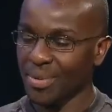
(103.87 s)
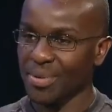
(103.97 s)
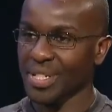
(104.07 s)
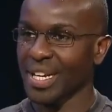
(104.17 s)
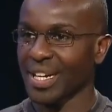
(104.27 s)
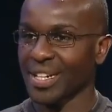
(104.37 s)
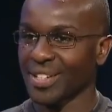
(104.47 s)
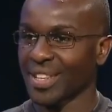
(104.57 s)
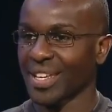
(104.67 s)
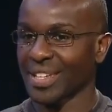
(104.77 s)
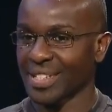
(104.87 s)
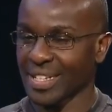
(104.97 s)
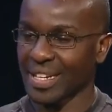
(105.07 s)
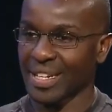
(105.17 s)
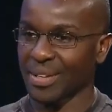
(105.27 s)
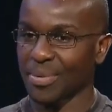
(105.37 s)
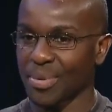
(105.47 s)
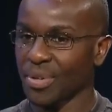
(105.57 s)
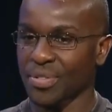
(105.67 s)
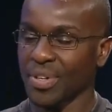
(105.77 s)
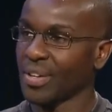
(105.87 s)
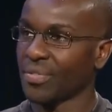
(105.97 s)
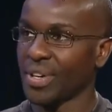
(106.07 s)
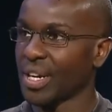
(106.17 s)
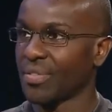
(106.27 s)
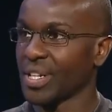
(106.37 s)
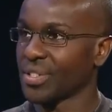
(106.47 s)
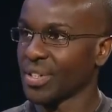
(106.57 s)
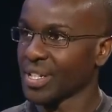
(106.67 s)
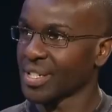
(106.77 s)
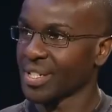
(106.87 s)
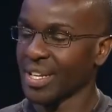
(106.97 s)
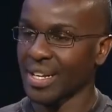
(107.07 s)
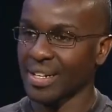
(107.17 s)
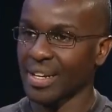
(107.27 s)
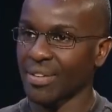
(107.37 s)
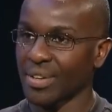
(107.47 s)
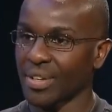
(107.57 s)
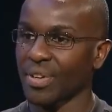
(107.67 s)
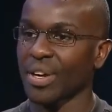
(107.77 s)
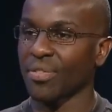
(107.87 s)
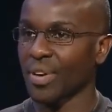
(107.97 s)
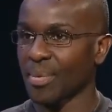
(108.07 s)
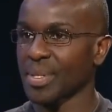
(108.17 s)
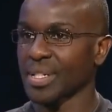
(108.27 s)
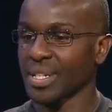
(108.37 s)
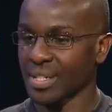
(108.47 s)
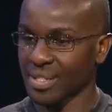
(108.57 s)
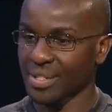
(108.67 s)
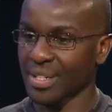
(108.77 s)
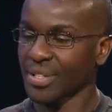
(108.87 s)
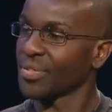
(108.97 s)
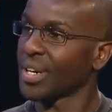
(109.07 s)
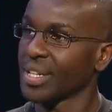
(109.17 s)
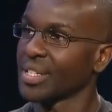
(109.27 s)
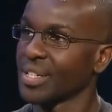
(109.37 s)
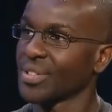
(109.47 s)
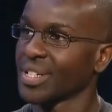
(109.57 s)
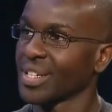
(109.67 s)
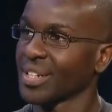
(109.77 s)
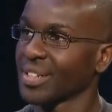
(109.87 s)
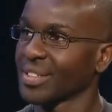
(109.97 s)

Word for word: always getting into things and we were always very, very adventurous. And uh, living on a farm is, is, is fun, it's interesting.